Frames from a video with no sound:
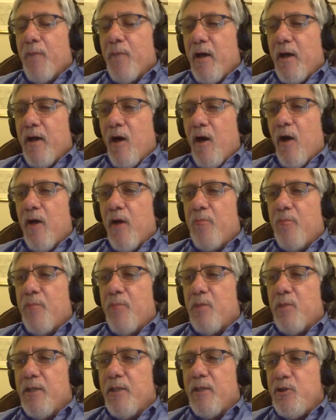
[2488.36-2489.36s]
are
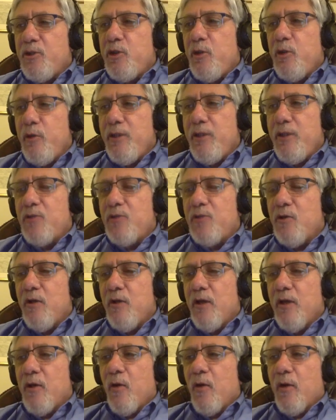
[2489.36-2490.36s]
police unions
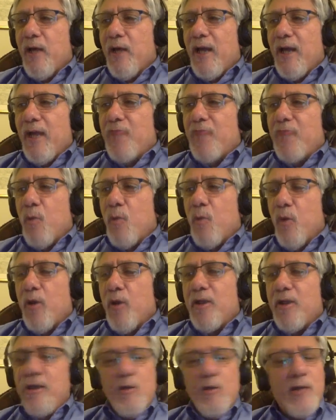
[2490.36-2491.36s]
going to have award
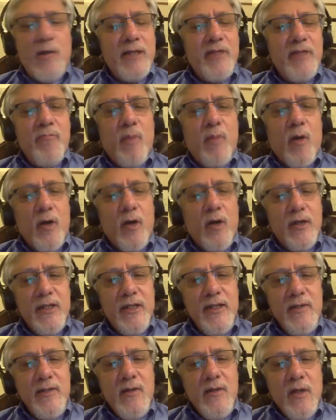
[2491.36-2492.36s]
in collective
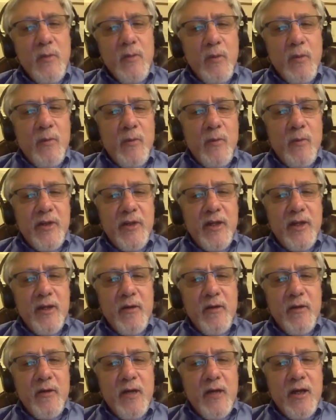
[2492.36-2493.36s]
bargaining with
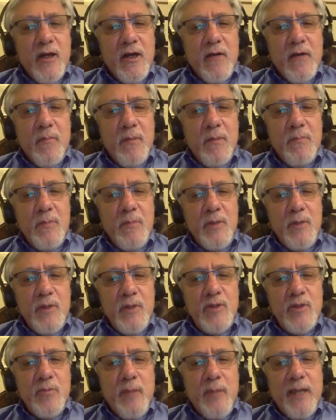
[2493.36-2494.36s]
their
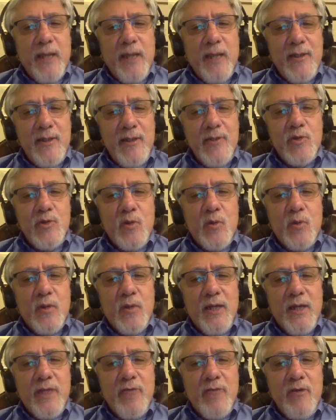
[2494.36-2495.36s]
municipalities or
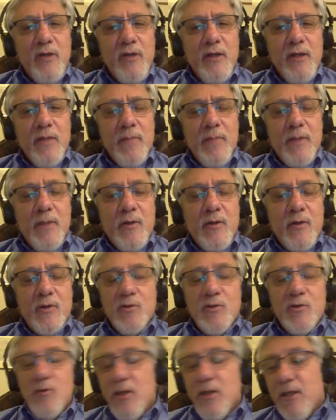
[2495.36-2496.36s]
whatever?
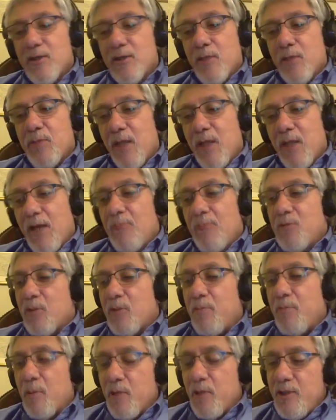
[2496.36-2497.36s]
Because sometimes the
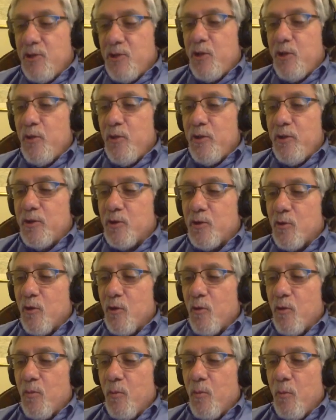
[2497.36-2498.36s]
police unions,
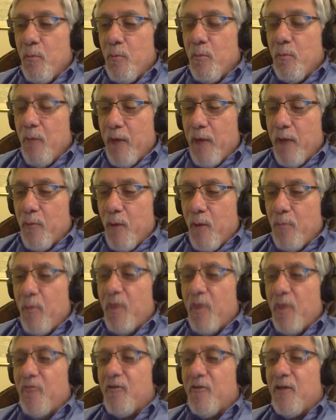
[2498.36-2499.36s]
although at one
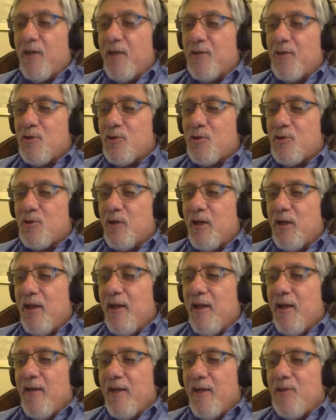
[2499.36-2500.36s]
point very necessary,
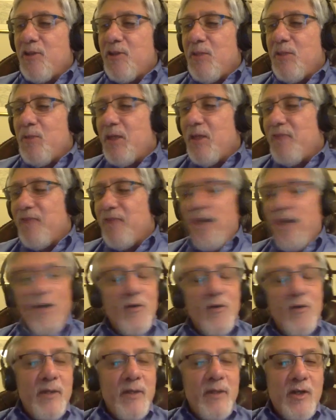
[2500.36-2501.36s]
they seem to have
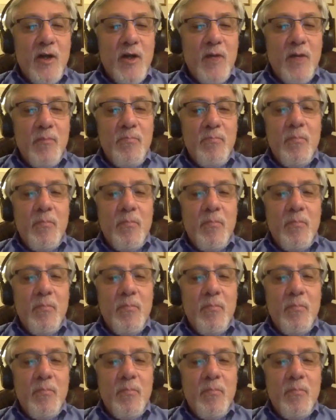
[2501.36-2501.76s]
now become